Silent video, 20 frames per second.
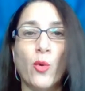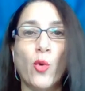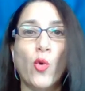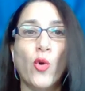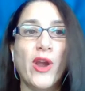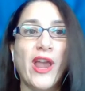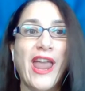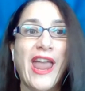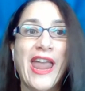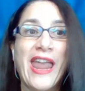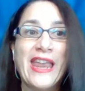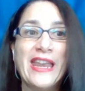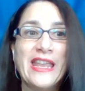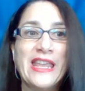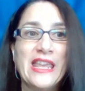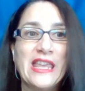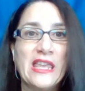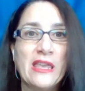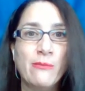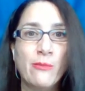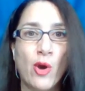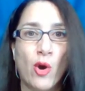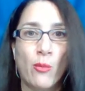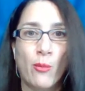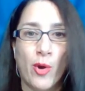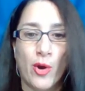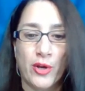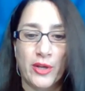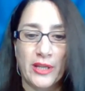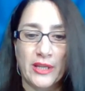or any email
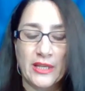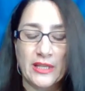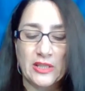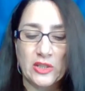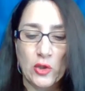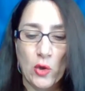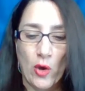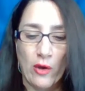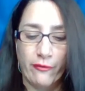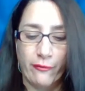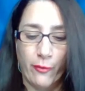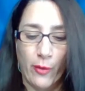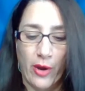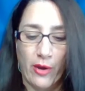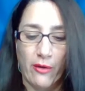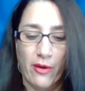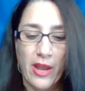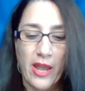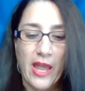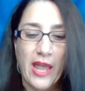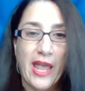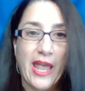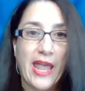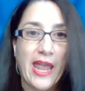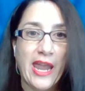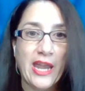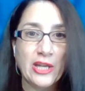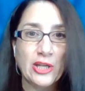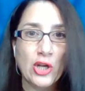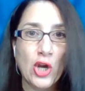marketing software,
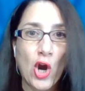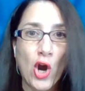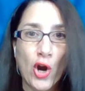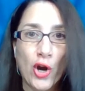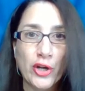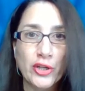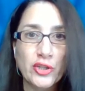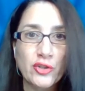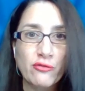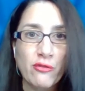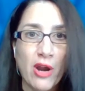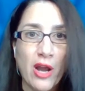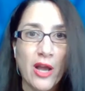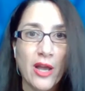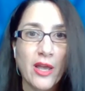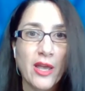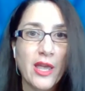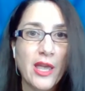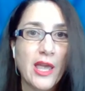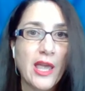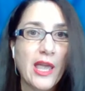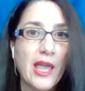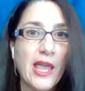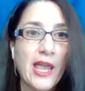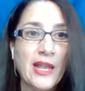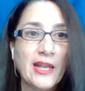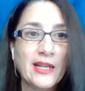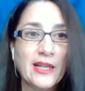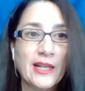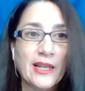in Kartra,
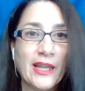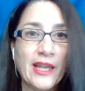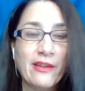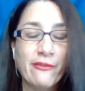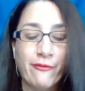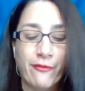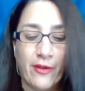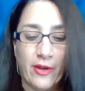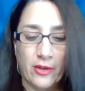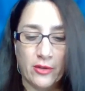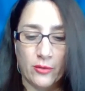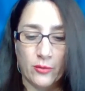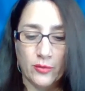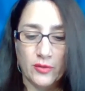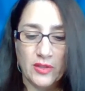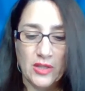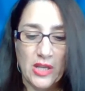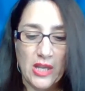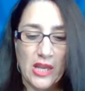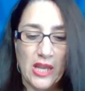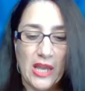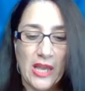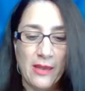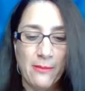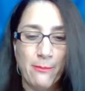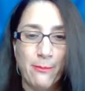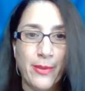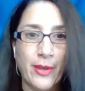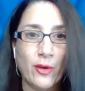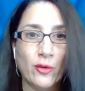in ClickFunnels,
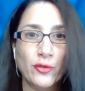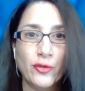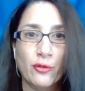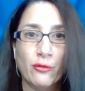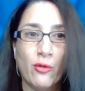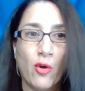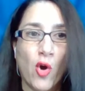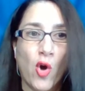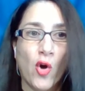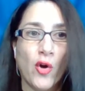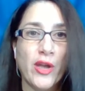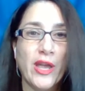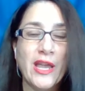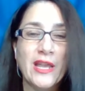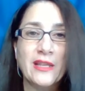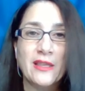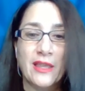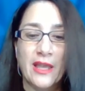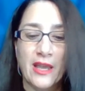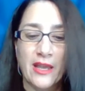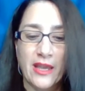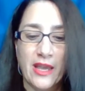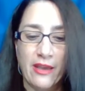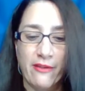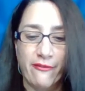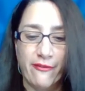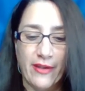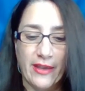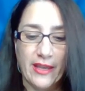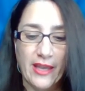in Builderall, in
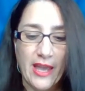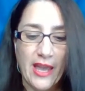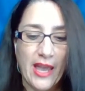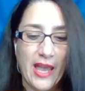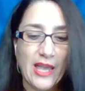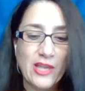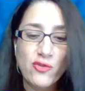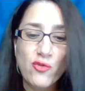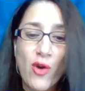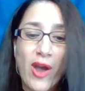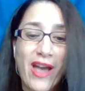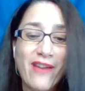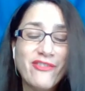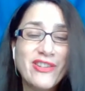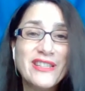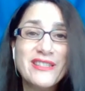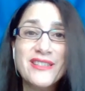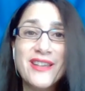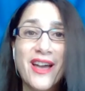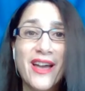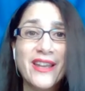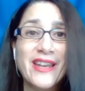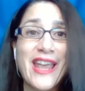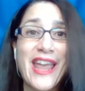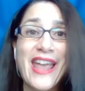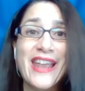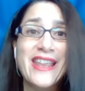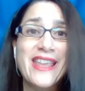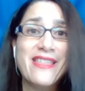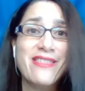Thinkific, and you haven't done
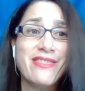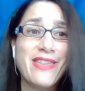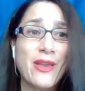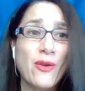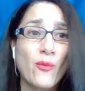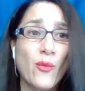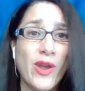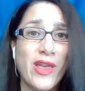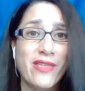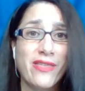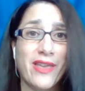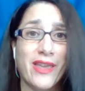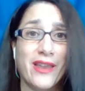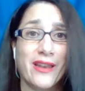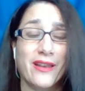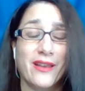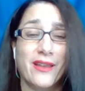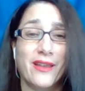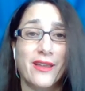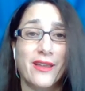anything with it.